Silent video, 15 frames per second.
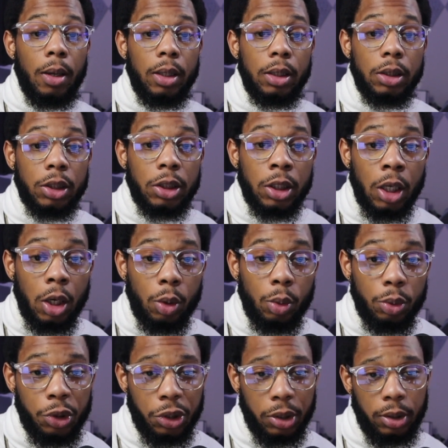
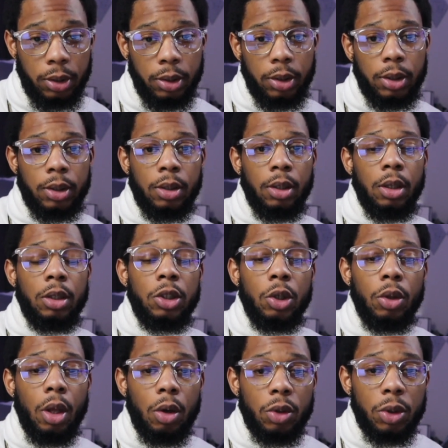solutions to
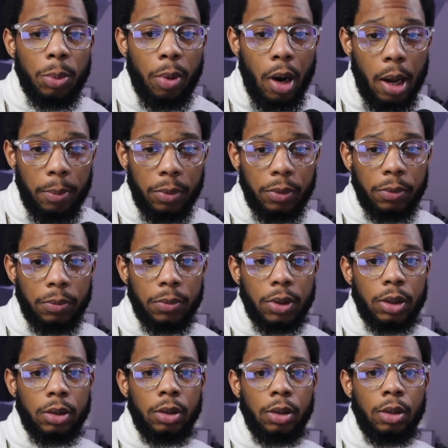those problems.
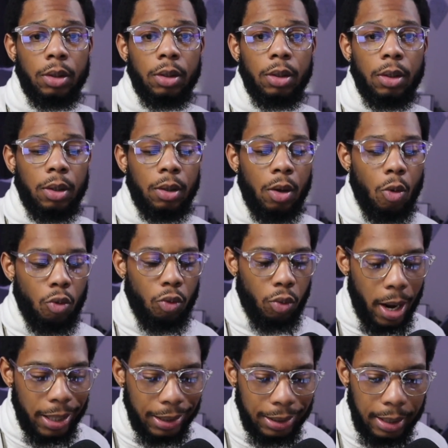
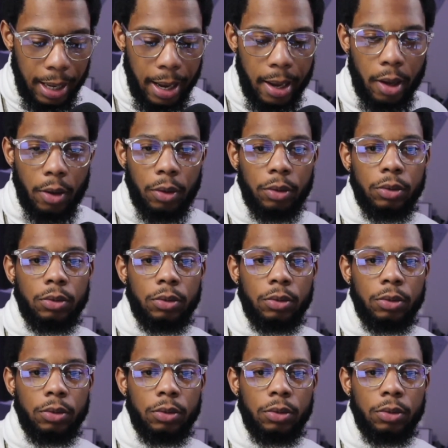Write it down.